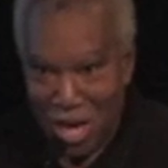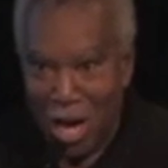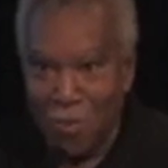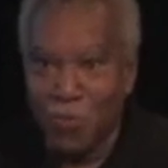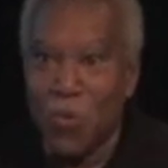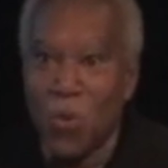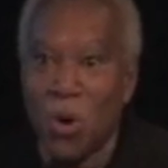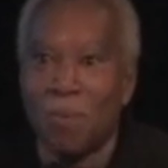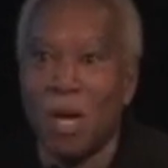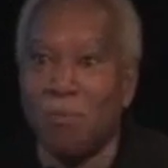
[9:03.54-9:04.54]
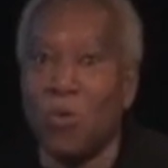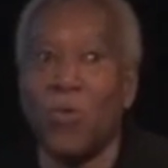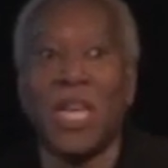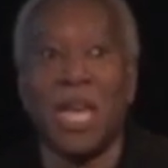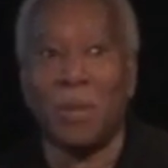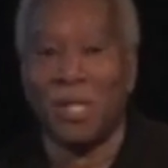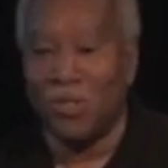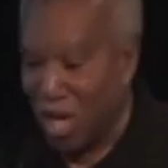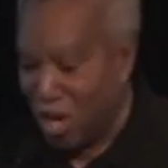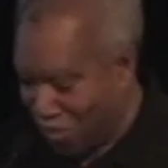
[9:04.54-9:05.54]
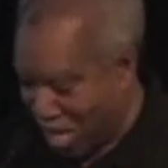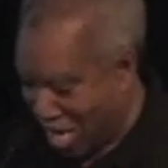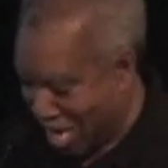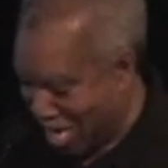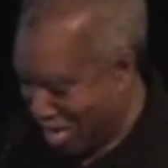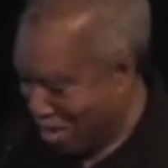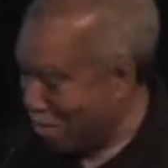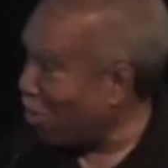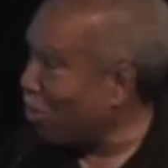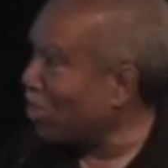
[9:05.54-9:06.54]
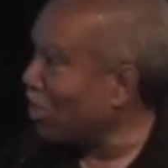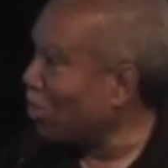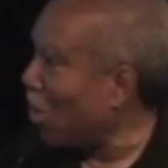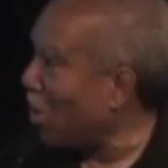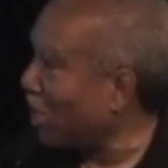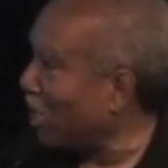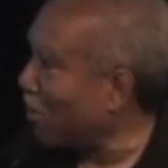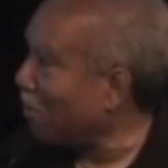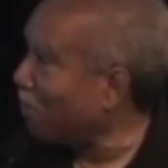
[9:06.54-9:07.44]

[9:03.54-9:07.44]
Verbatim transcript: um, form a moving image of a person talking.